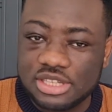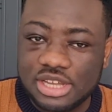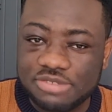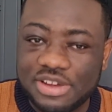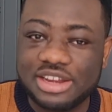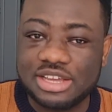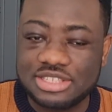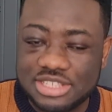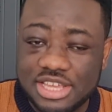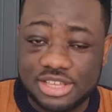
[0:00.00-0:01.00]

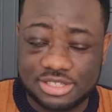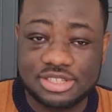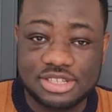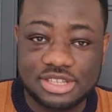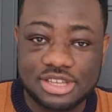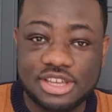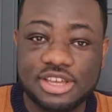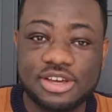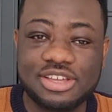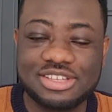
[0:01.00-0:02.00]
financiers.
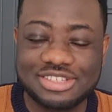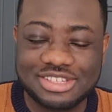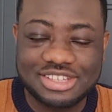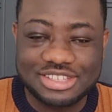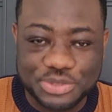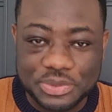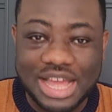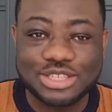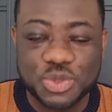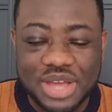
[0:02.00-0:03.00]
So
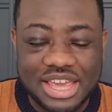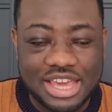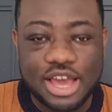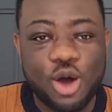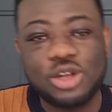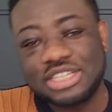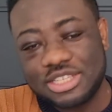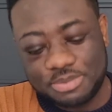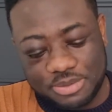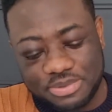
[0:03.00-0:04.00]
that's why all these
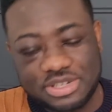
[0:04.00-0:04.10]
people,